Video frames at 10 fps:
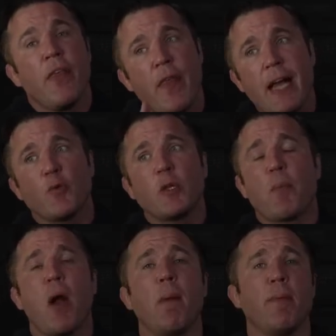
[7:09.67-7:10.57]
That's what the
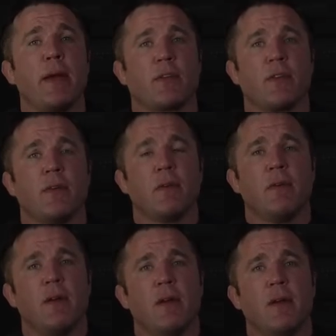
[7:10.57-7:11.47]
problem is.
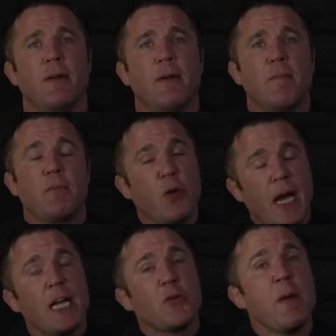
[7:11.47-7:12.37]
Do you
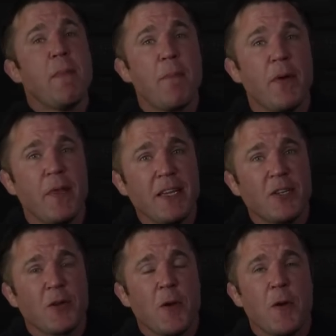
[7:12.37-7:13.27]
guys remember this?